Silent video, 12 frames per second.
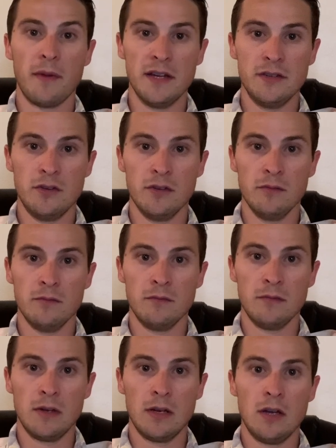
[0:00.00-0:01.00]
bedroom
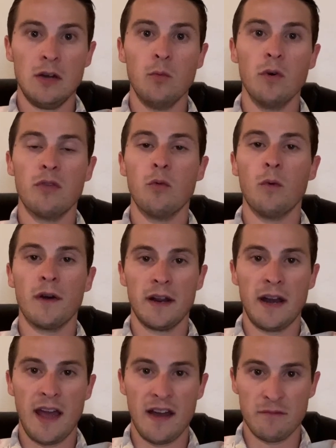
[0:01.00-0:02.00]
with
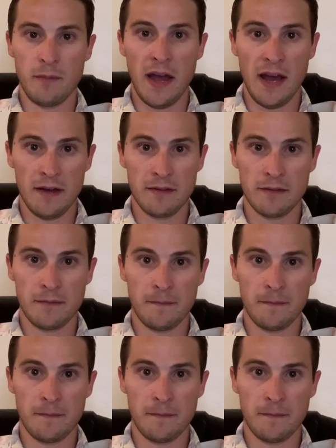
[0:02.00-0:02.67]
1.5 bath.